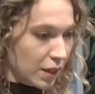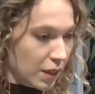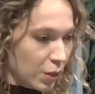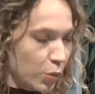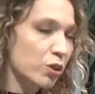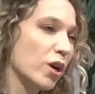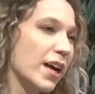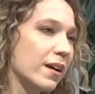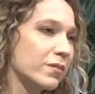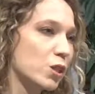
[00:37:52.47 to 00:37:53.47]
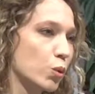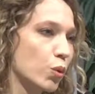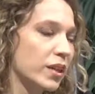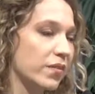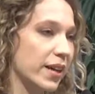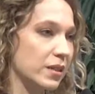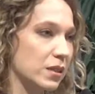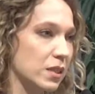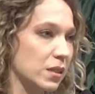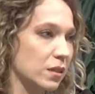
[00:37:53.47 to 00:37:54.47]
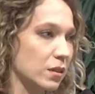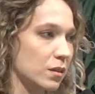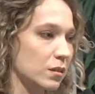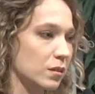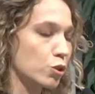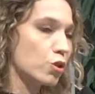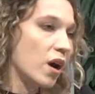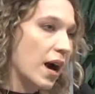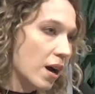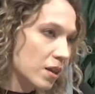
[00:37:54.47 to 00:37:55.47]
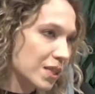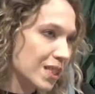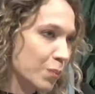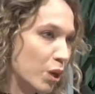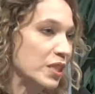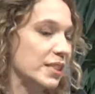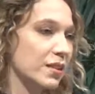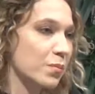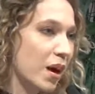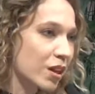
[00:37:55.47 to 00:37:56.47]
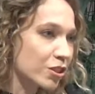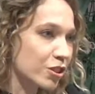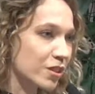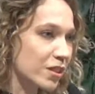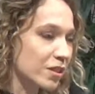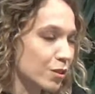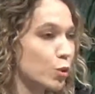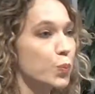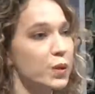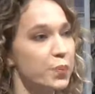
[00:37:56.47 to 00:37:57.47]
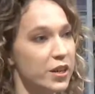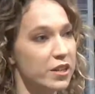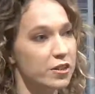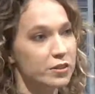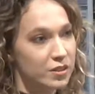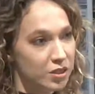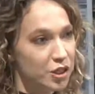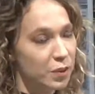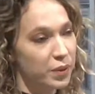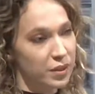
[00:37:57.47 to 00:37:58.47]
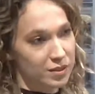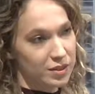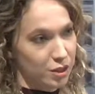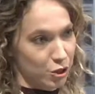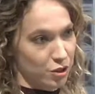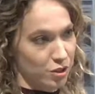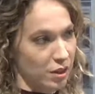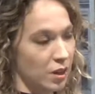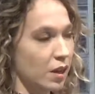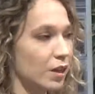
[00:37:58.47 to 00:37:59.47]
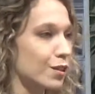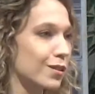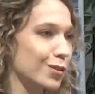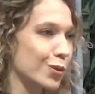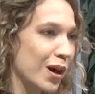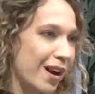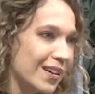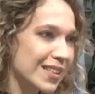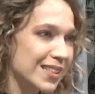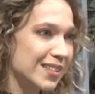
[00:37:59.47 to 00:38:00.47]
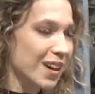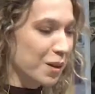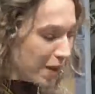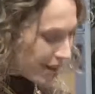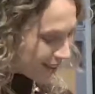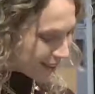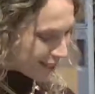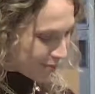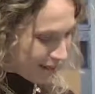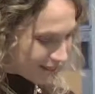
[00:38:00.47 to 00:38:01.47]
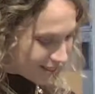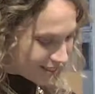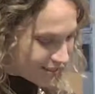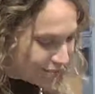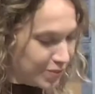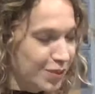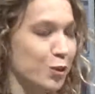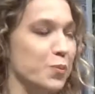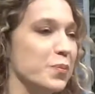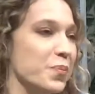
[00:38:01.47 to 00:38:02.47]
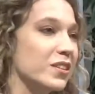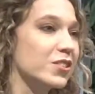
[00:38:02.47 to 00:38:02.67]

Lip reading: when you have school events, do you ask Bosnian mothers to prepare their typical dish? Do you ask Albanian's mother to prepare